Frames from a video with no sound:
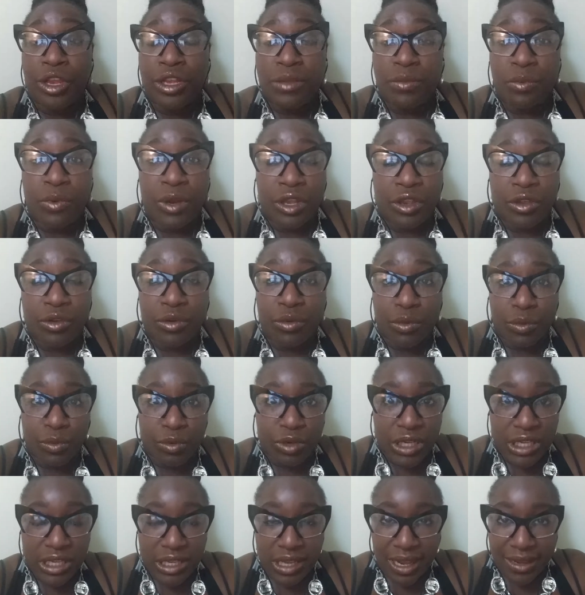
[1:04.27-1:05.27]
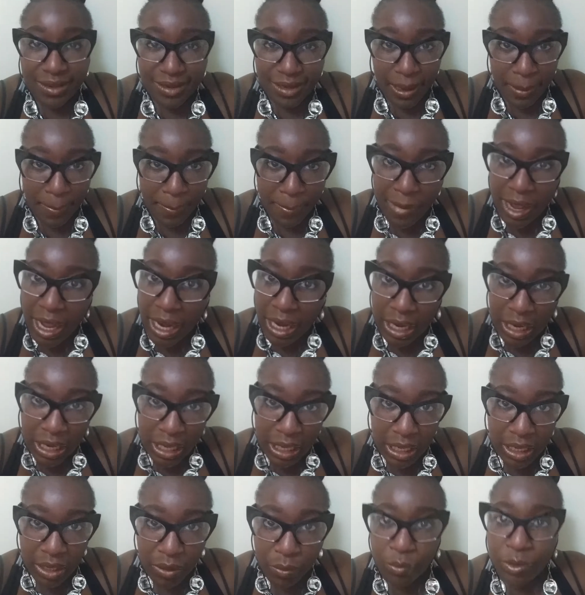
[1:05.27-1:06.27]
you when you're discussing
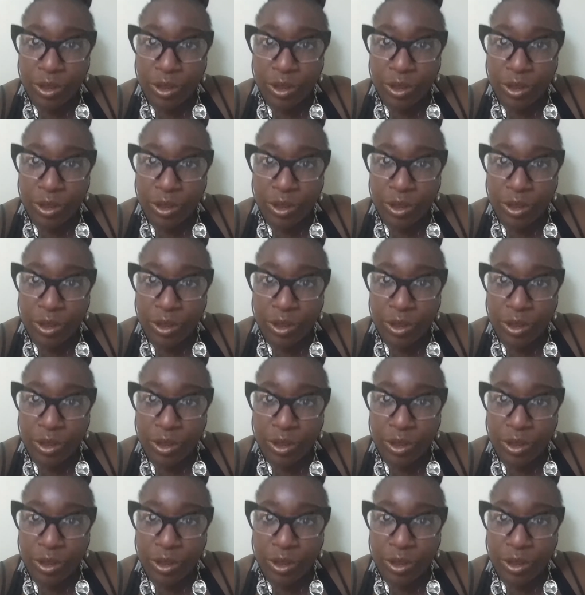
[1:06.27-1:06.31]
money,